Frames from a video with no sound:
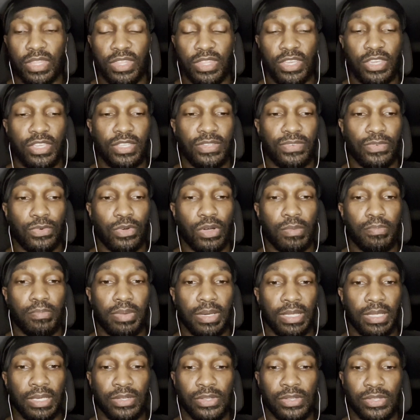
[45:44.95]
These 4
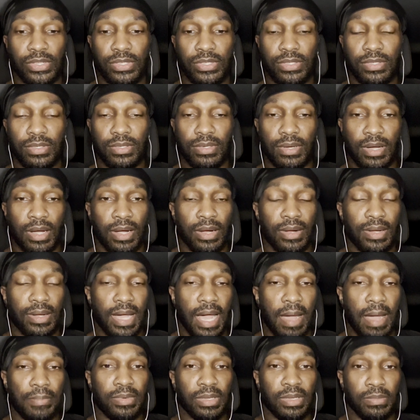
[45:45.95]
pillars are
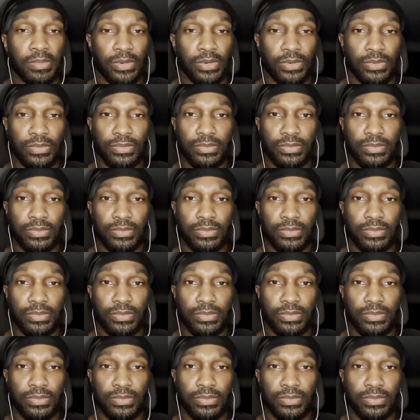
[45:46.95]
optimal.